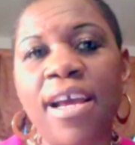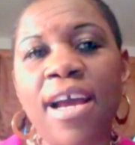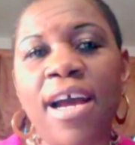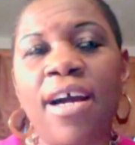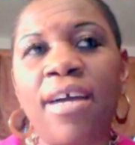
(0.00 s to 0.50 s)

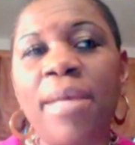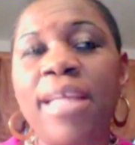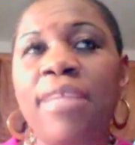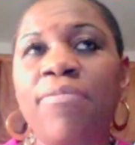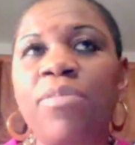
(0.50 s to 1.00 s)

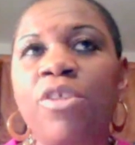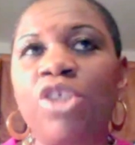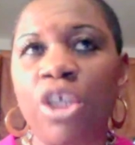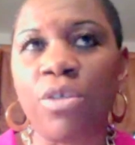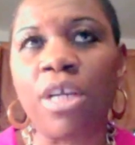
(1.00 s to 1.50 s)
And the
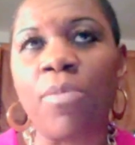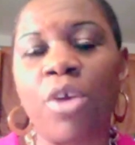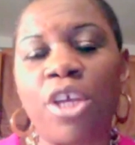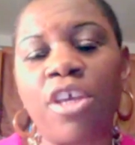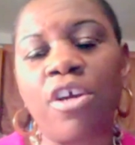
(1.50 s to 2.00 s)
show that I'm
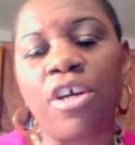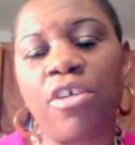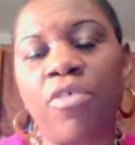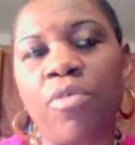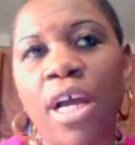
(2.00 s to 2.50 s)
working on,
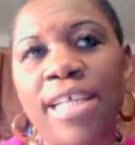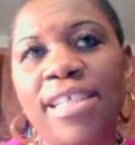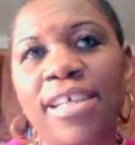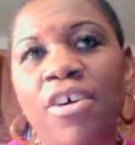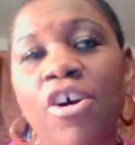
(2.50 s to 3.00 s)
Arise,
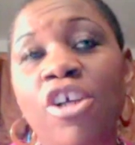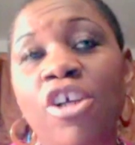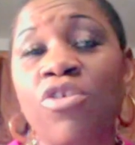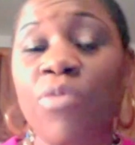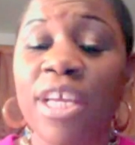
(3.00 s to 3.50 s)
on
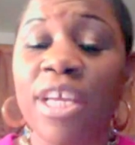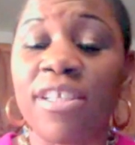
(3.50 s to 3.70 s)
screen.